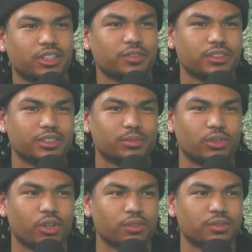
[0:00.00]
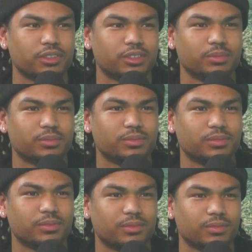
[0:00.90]
flip, dark flip,
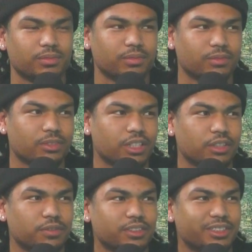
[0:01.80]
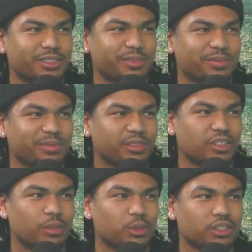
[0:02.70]
kick flip,
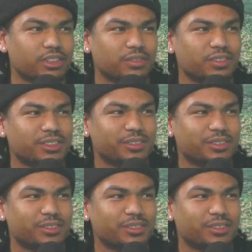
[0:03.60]
double kick flip.